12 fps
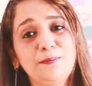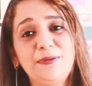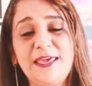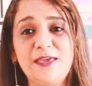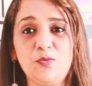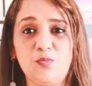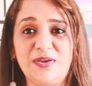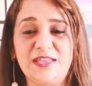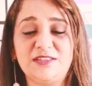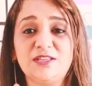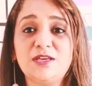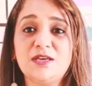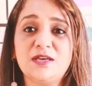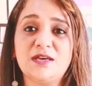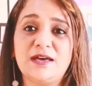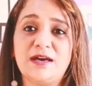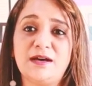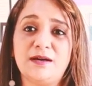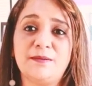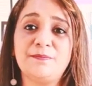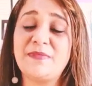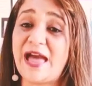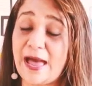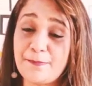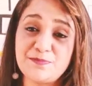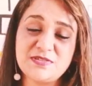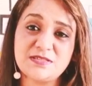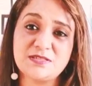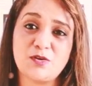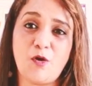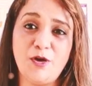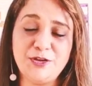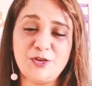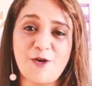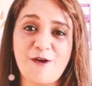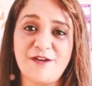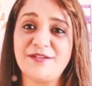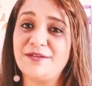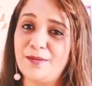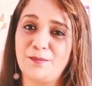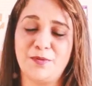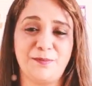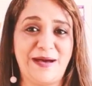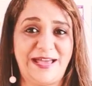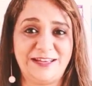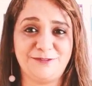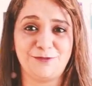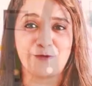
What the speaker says: playing with apps on your mobile